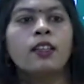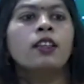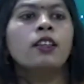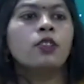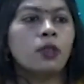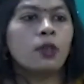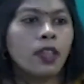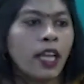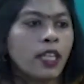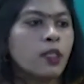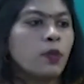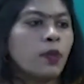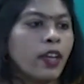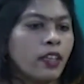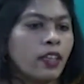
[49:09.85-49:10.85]
So that's
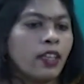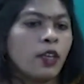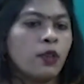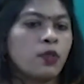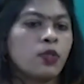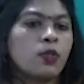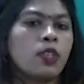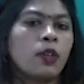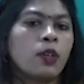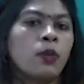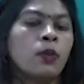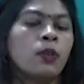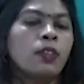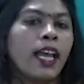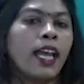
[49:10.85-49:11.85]
why they used to say,
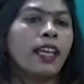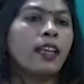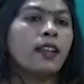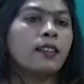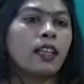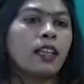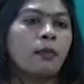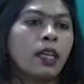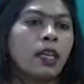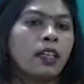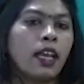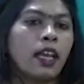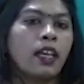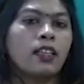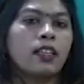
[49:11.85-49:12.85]
no, tiger is coming,
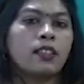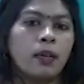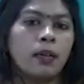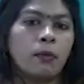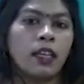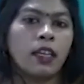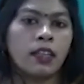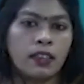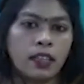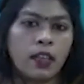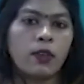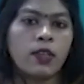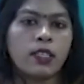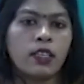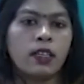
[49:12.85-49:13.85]
tiger is coming. There
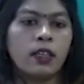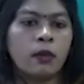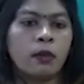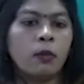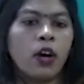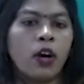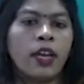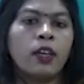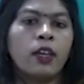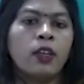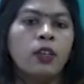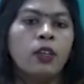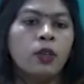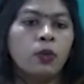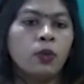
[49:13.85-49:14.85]
was a boy
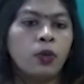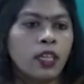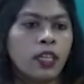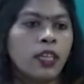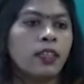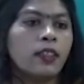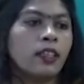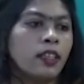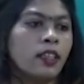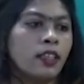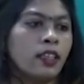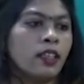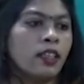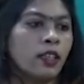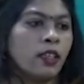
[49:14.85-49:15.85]
who heard
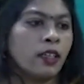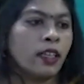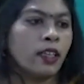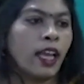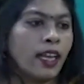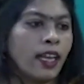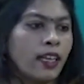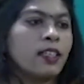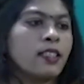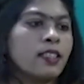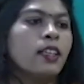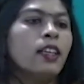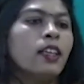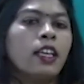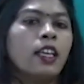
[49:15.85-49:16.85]
the cattle.
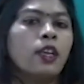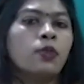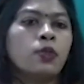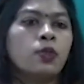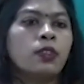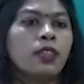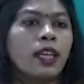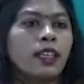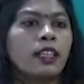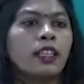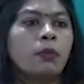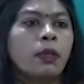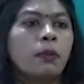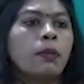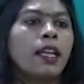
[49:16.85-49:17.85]
He used to threaten the
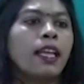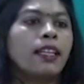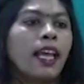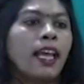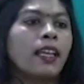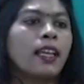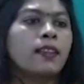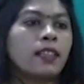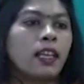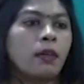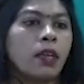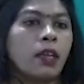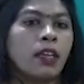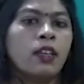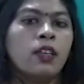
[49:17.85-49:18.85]
people like tiger is
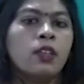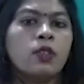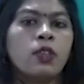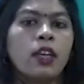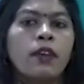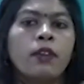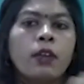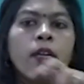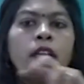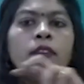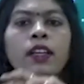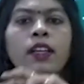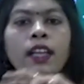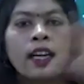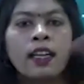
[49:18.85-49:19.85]
coming. So everybody
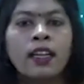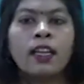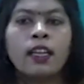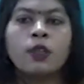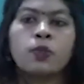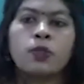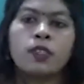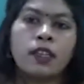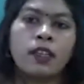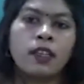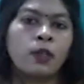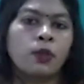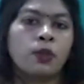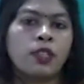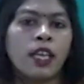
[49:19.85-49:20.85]
will run and to
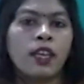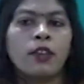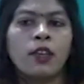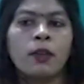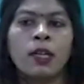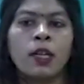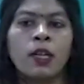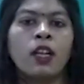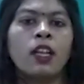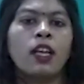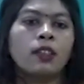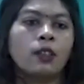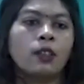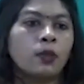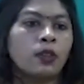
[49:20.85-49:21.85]
save him and all,
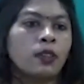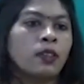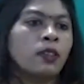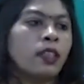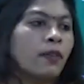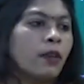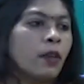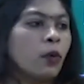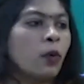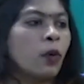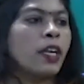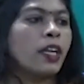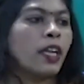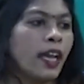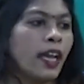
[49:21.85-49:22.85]
or they will go
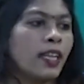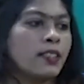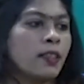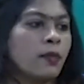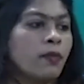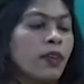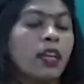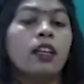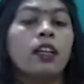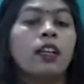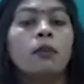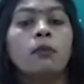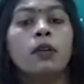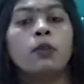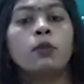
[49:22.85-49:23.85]
and hide somewhere.
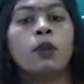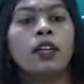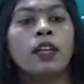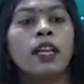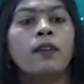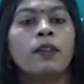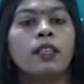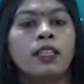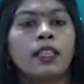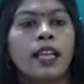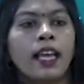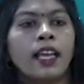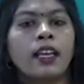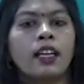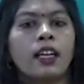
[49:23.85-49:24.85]
But one day when the
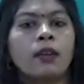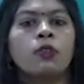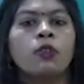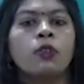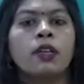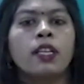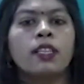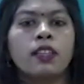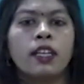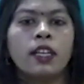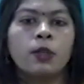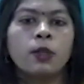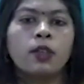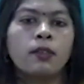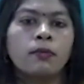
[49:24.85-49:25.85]
tiger comes, nobody is
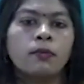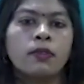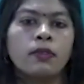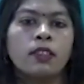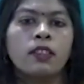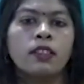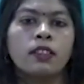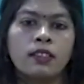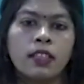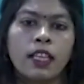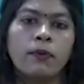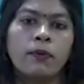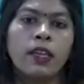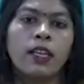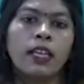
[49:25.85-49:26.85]
ready to come.
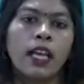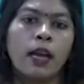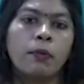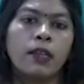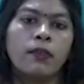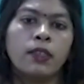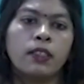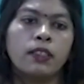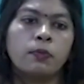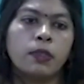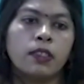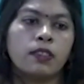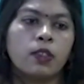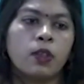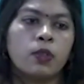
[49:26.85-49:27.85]
Same way it happened with this
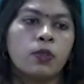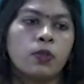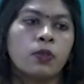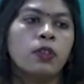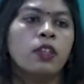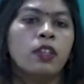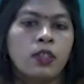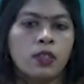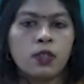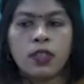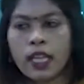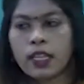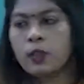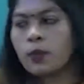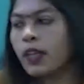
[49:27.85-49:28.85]
person also. So
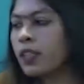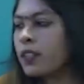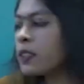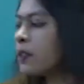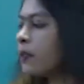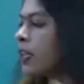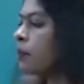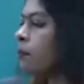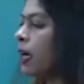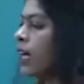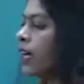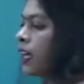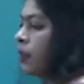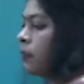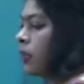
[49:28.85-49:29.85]
that's why this is a very bad
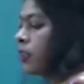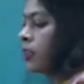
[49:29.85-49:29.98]
habit.